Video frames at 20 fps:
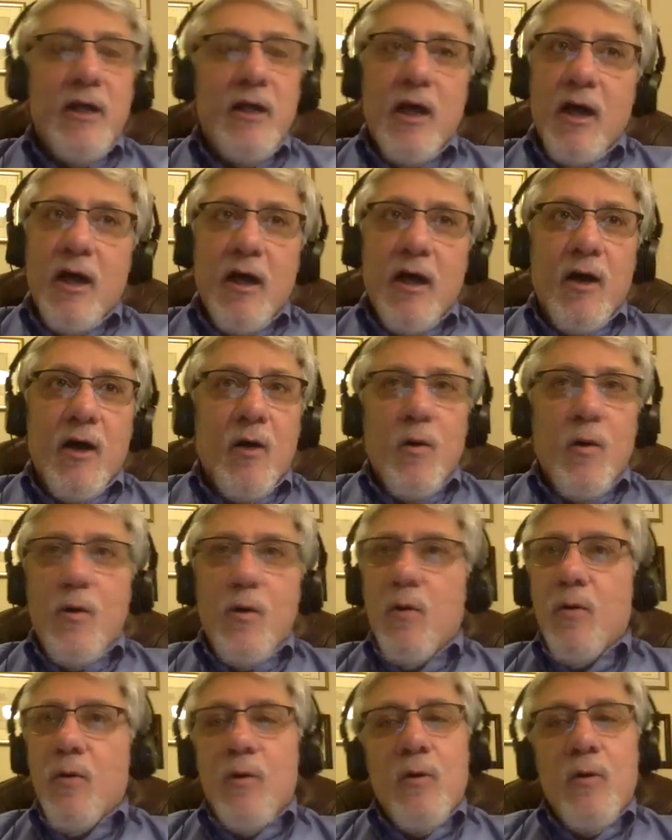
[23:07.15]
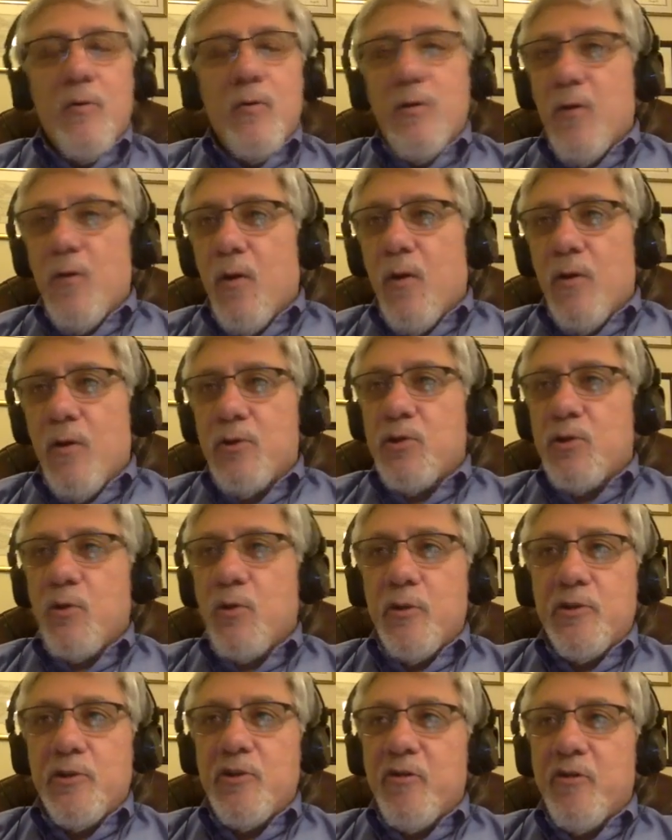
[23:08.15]
all
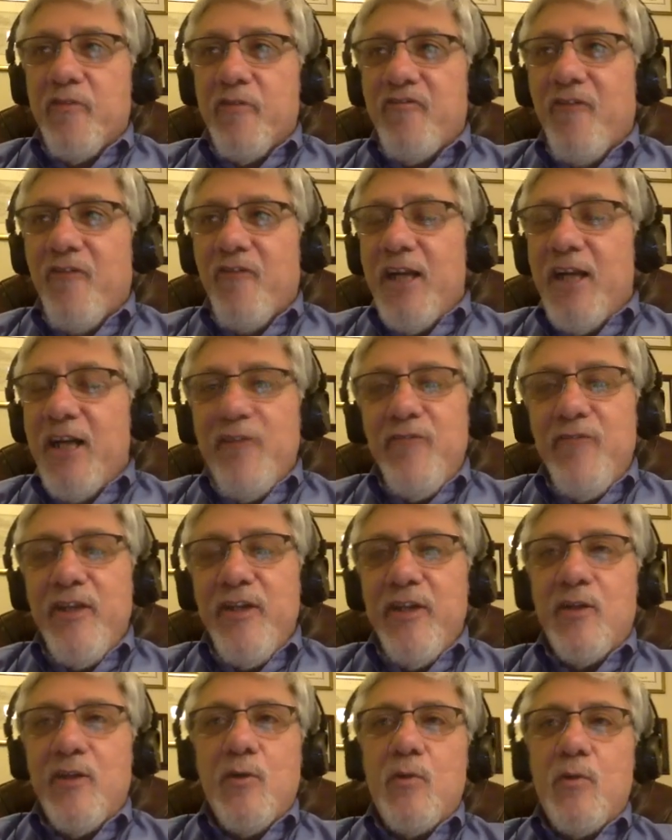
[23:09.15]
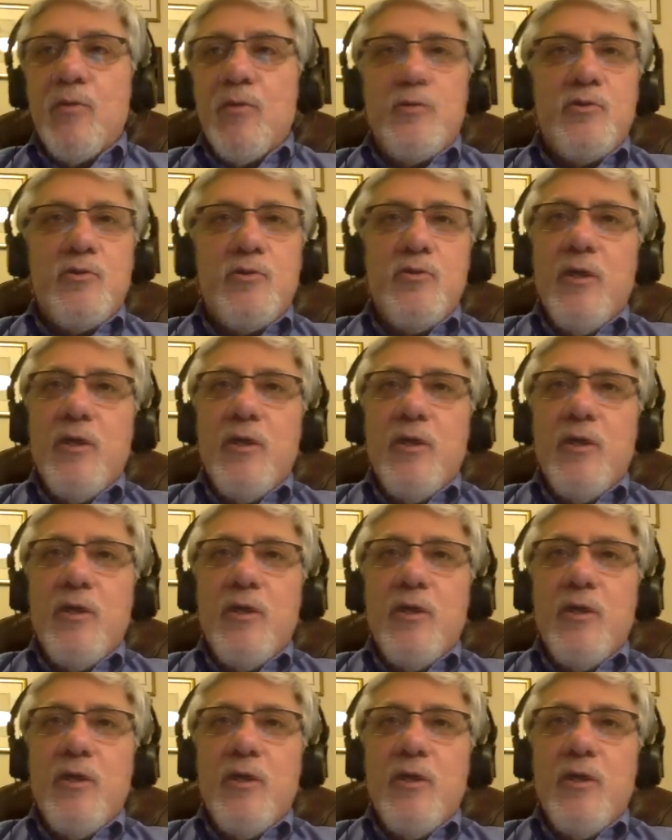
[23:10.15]
sorts of fighting vehicles,